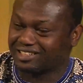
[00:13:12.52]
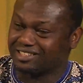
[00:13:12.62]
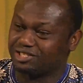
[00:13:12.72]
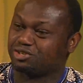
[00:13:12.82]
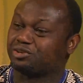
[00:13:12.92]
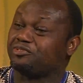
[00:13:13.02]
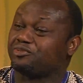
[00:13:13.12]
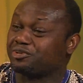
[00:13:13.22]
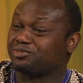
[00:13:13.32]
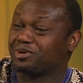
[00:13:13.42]
is short of
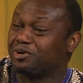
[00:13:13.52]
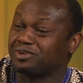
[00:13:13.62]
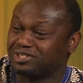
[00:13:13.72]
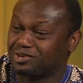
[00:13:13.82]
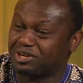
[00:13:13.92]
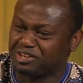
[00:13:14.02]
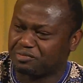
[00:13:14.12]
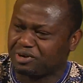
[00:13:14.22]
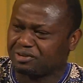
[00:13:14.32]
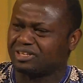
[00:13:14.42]
what we're always talking
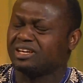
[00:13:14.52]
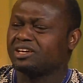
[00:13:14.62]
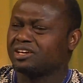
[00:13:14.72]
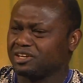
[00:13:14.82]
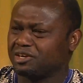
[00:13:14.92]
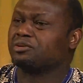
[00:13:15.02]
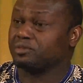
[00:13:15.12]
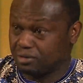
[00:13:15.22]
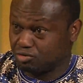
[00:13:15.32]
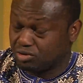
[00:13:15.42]
about. Okay. You
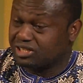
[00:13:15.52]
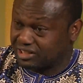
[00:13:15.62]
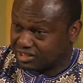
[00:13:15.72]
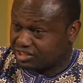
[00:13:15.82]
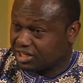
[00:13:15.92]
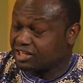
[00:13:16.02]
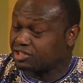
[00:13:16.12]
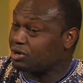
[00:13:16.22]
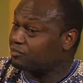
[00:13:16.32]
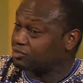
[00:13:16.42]
know, those are
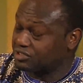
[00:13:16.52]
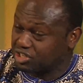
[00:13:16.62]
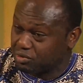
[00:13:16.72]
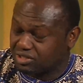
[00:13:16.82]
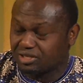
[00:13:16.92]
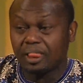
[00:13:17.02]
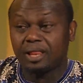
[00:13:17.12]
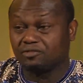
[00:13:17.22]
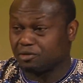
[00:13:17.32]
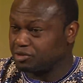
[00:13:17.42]
challenges you have to deal with
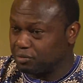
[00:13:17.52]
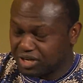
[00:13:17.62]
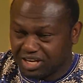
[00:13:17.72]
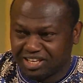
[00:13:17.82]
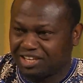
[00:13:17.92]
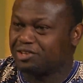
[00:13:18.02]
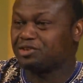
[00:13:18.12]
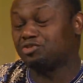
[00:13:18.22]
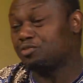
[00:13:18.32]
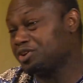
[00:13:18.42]
from the beginning.
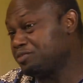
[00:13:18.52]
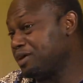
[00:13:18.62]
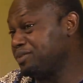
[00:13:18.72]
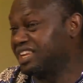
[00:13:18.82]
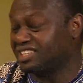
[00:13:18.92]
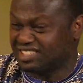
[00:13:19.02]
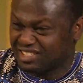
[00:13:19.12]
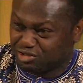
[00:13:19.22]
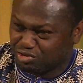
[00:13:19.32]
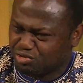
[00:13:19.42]
Nobody might be
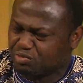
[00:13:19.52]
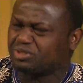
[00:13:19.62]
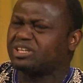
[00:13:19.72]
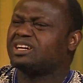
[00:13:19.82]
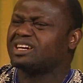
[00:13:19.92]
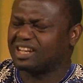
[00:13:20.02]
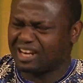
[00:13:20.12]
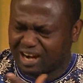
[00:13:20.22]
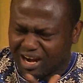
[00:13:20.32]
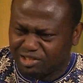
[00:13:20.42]
listening to you, but
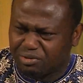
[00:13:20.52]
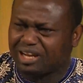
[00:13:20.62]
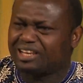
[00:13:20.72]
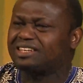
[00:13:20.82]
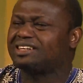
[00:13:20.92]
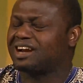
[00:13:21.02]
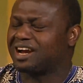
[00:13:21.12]
gradually,